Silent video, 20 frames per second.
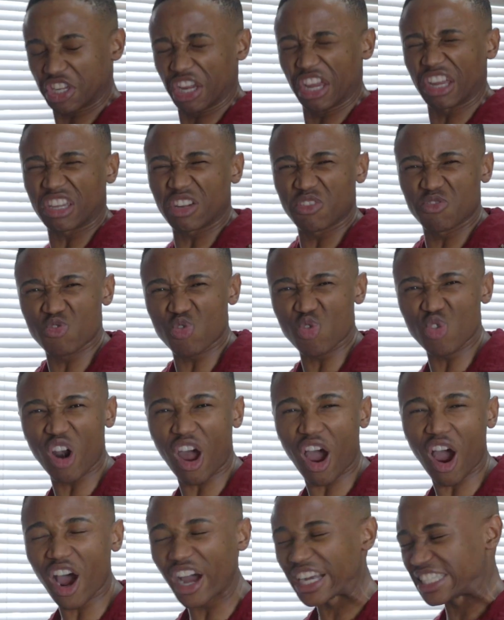chicken
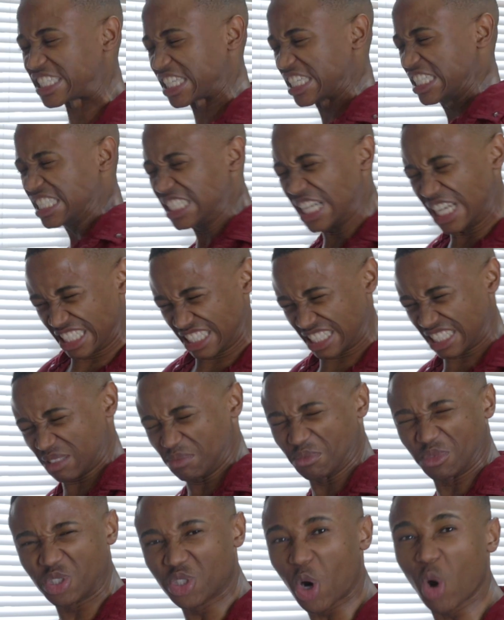roulade and
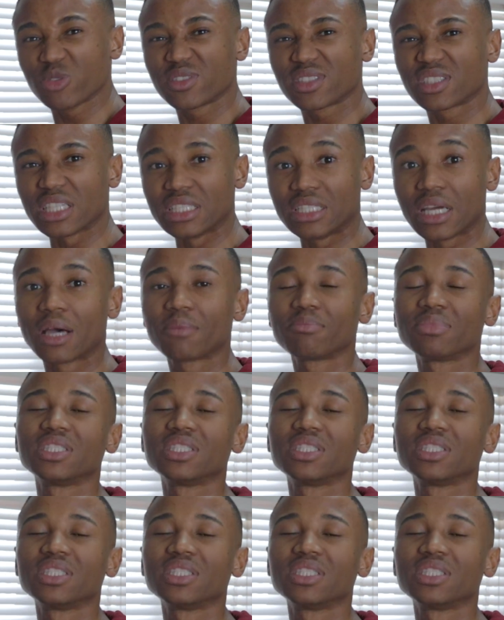some roasted